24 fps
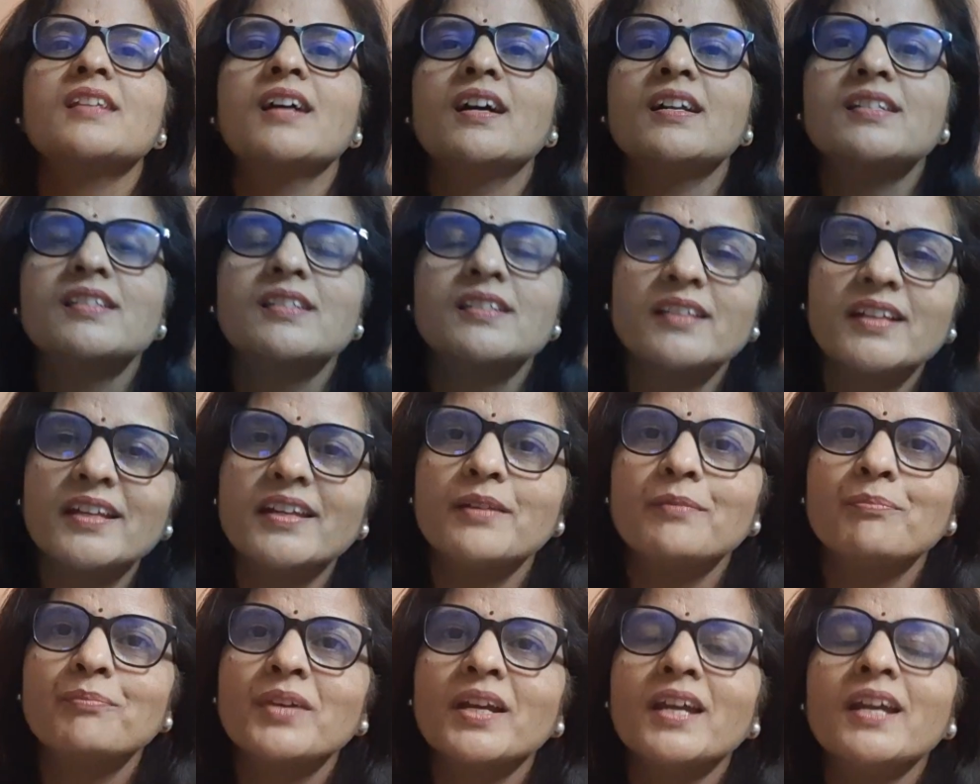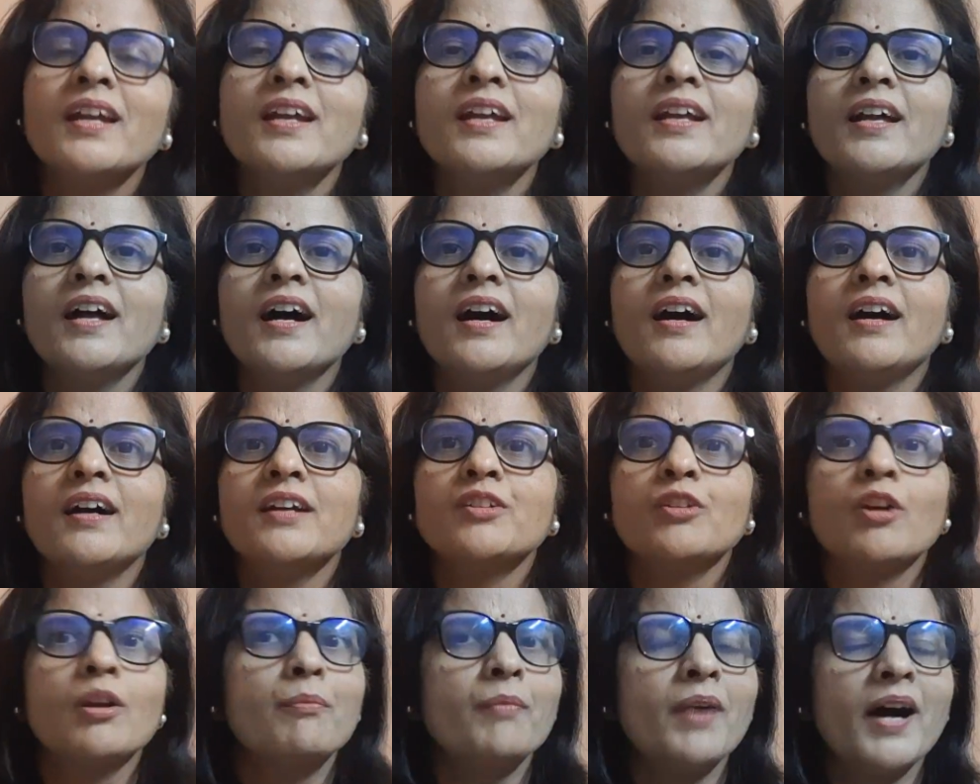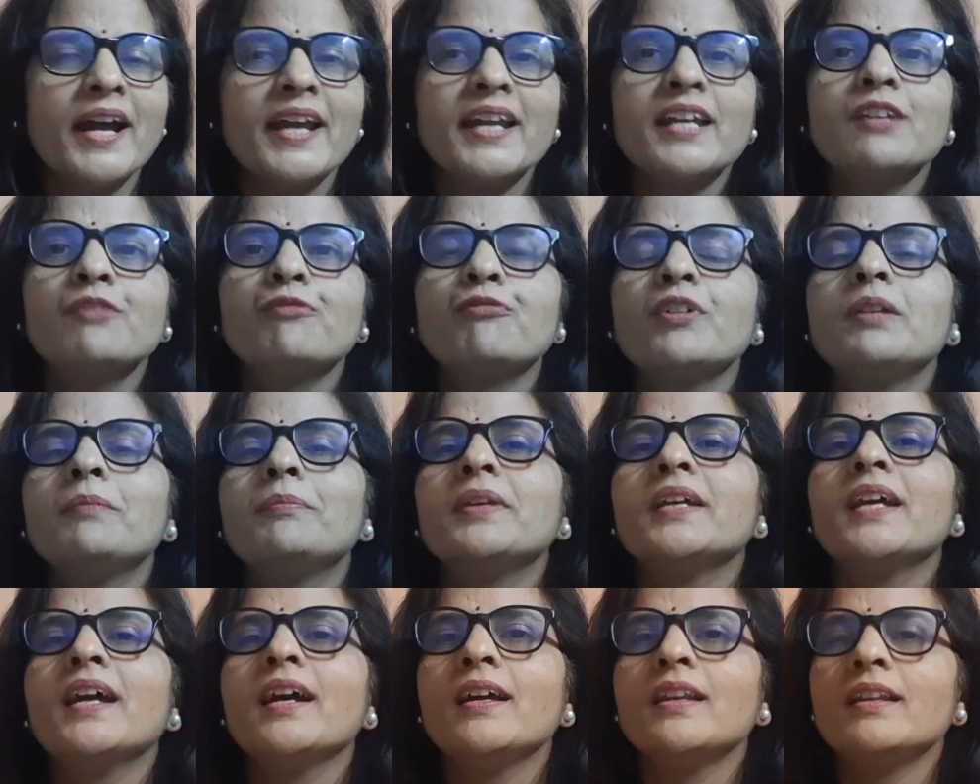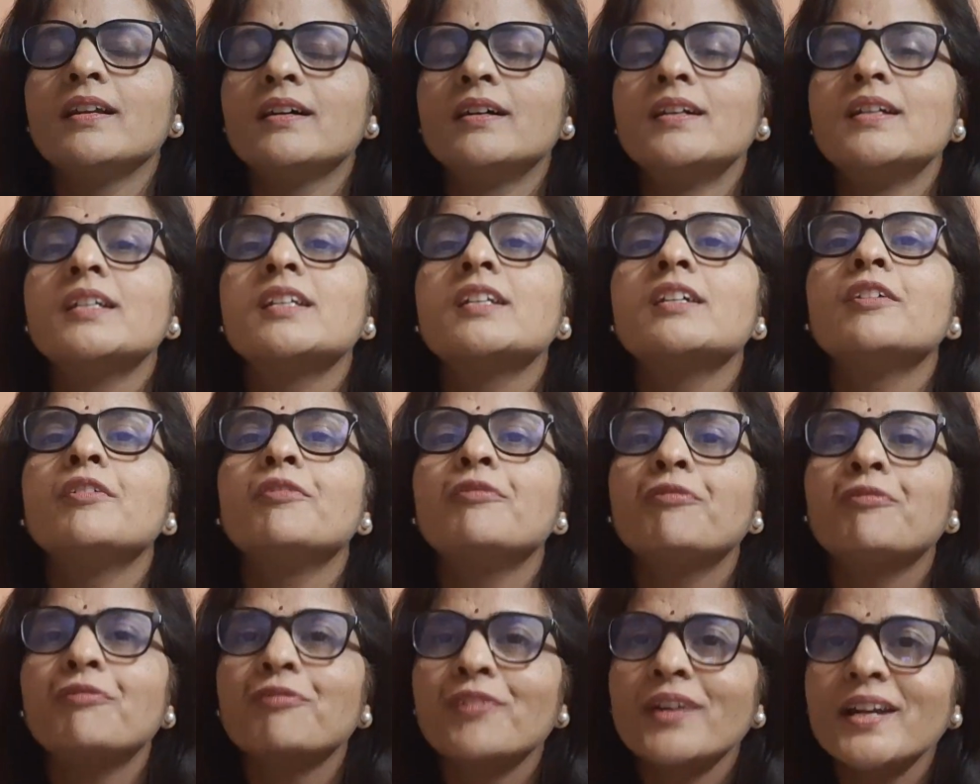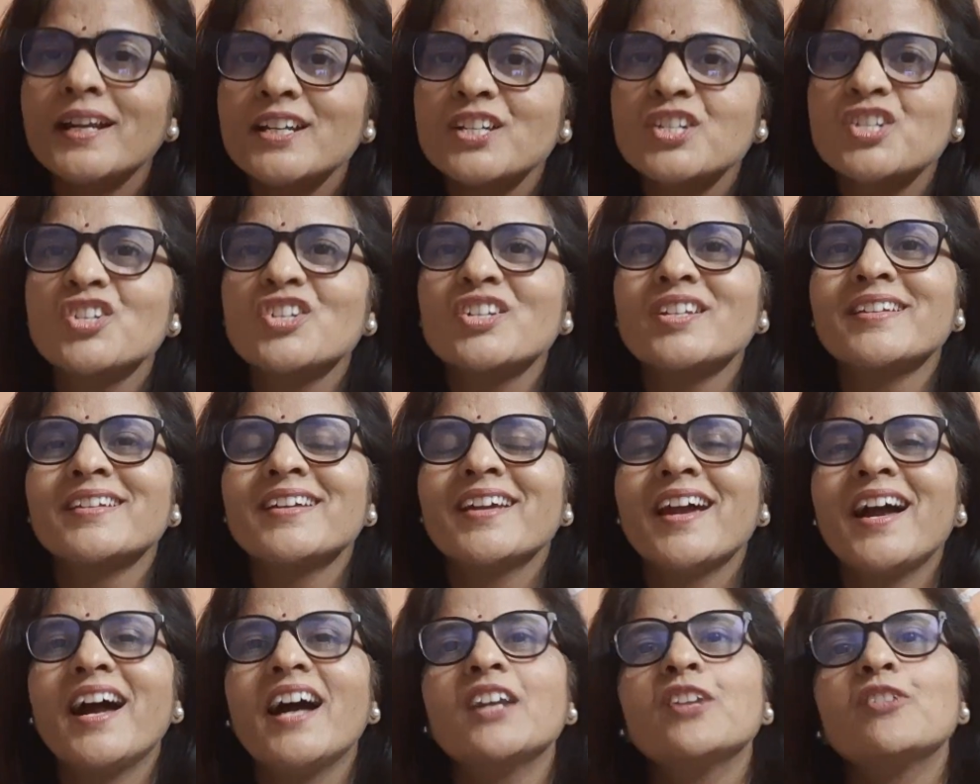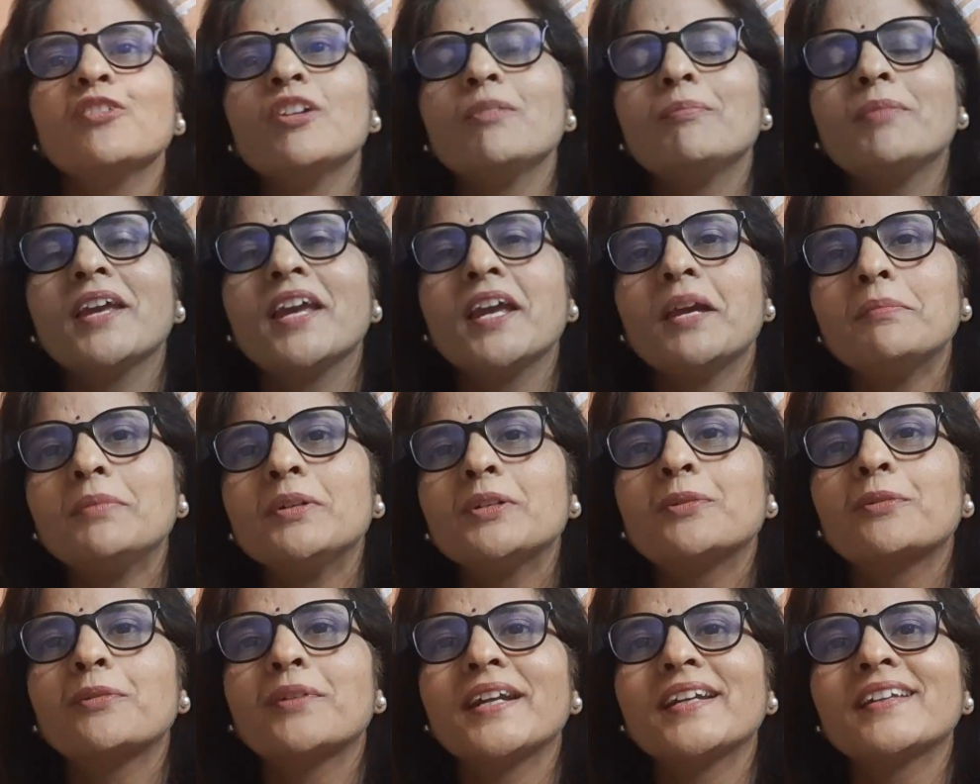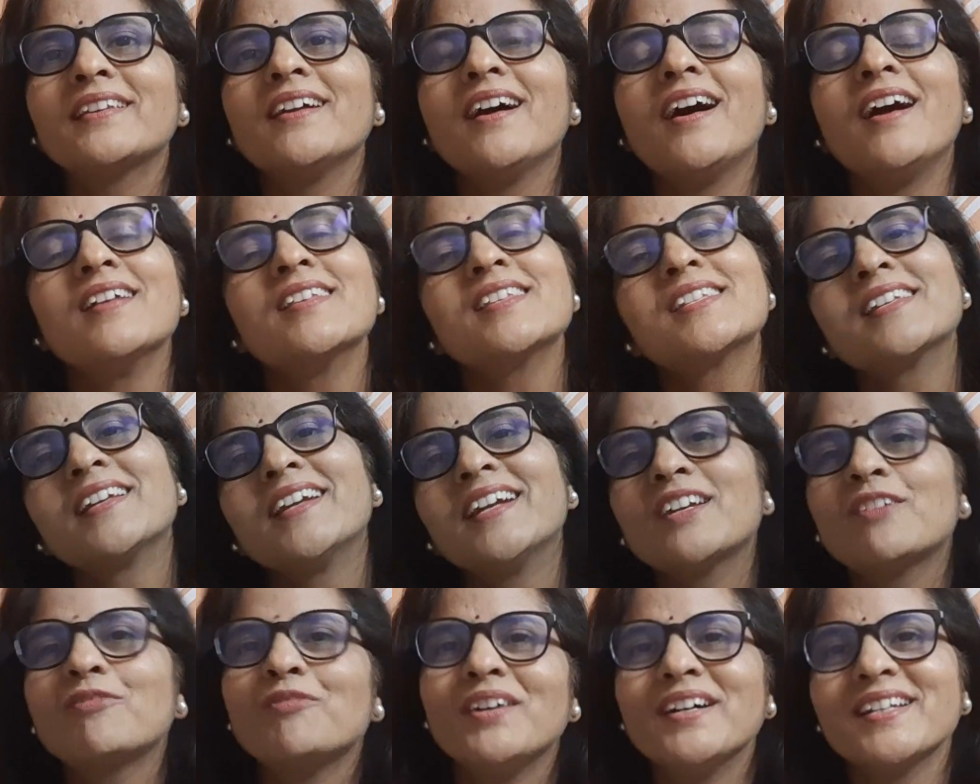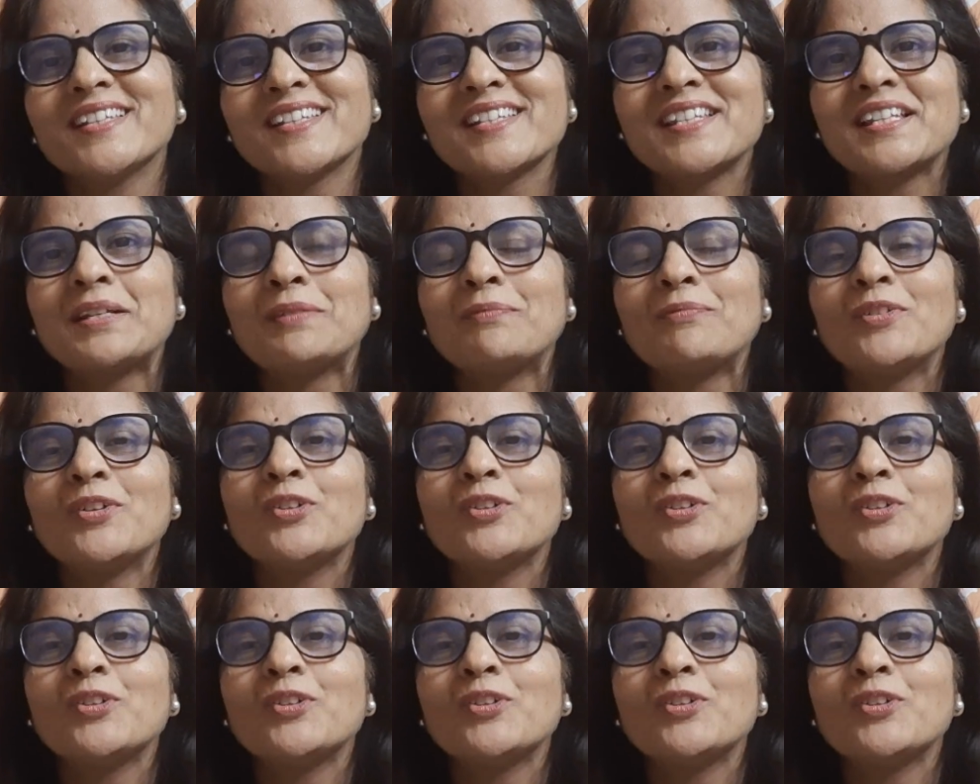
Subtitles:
hours sleep, your mind will be alert, fresh, and you will be able to get the answer at once.